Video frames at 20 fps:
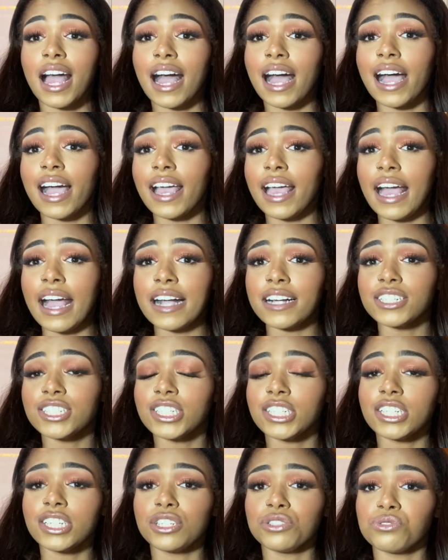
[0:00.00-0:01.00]
I
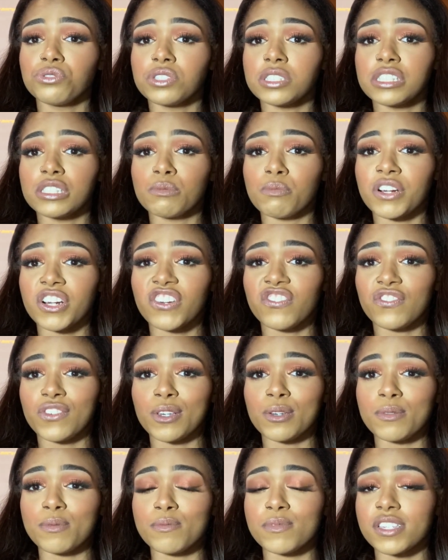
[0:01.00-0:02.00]
actually use this
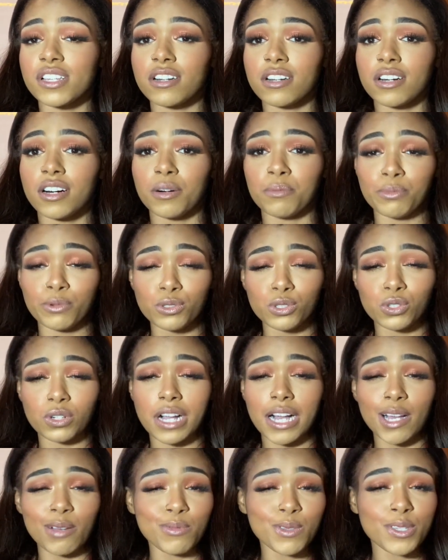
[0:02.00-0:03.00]
perfumes a couple
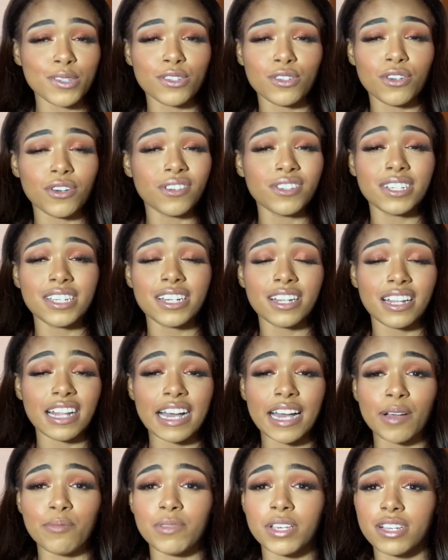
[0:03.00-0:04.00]
drops. You don't need a
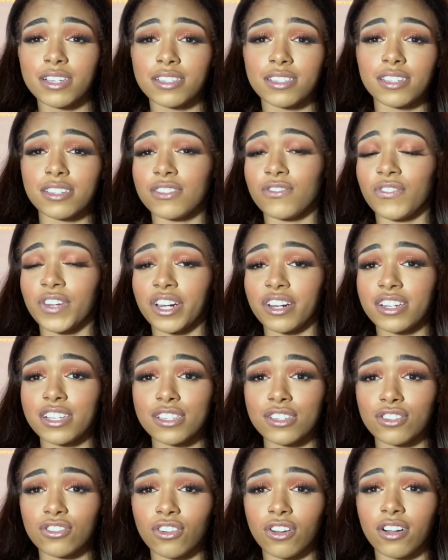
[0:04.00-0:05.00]
lot because it's very
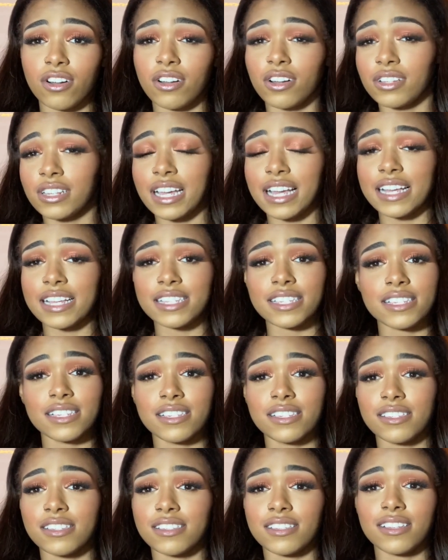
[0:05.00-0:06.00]
strong. The
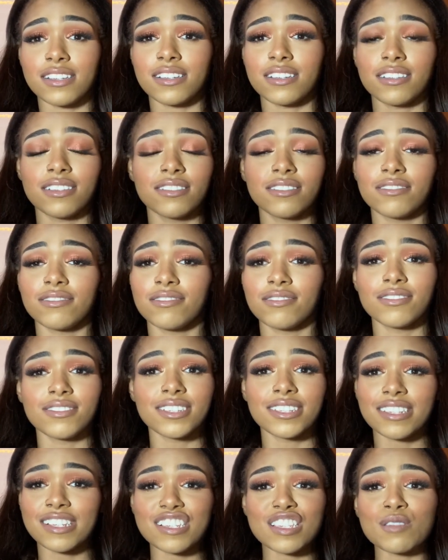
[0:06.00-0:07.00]
essence, the
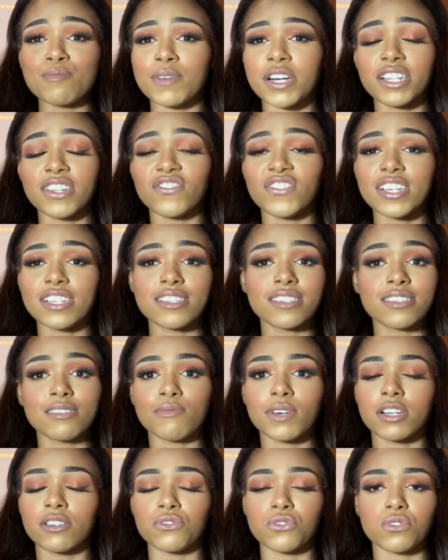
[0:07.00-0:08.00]
smell of it
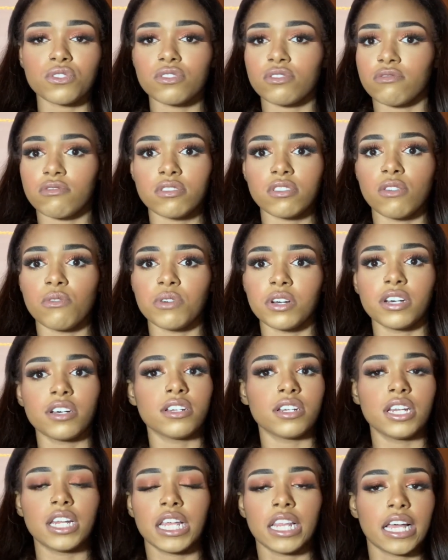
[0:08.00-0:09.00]
smells so good,
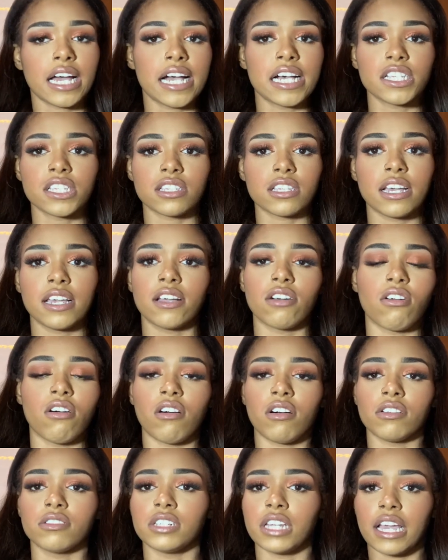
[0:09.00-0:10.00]
and it lasts like
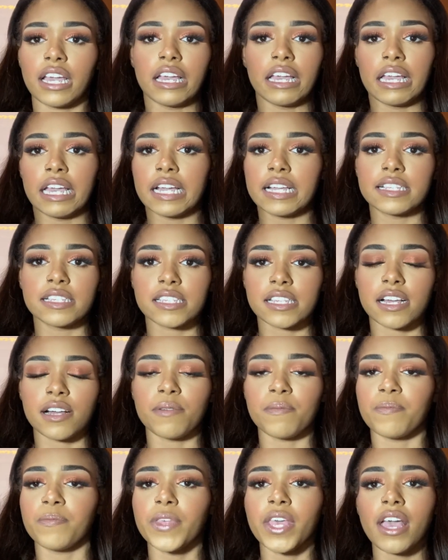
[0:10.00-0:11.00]
all day and
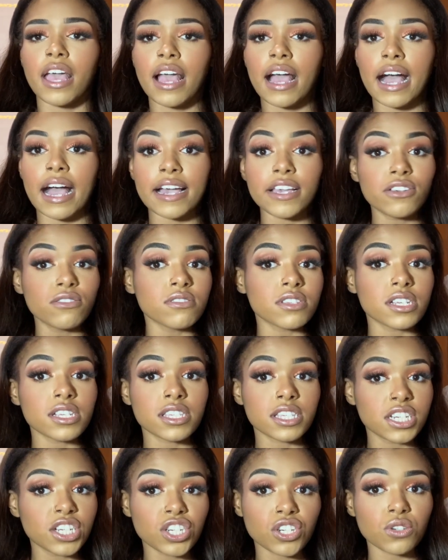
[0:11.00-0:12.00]
some. I use
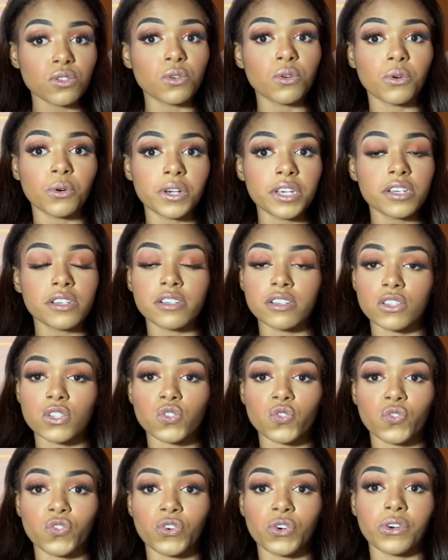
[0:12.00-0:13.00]
essential
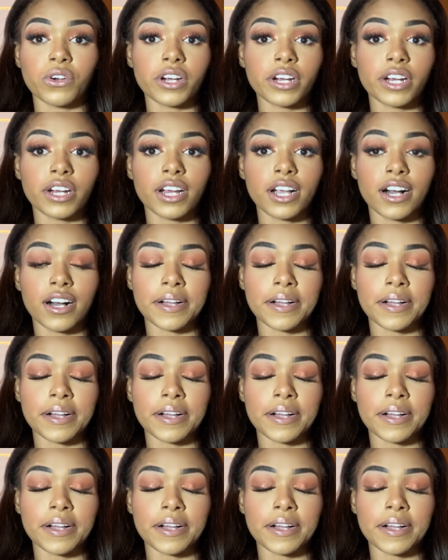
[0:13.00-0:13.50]
oils for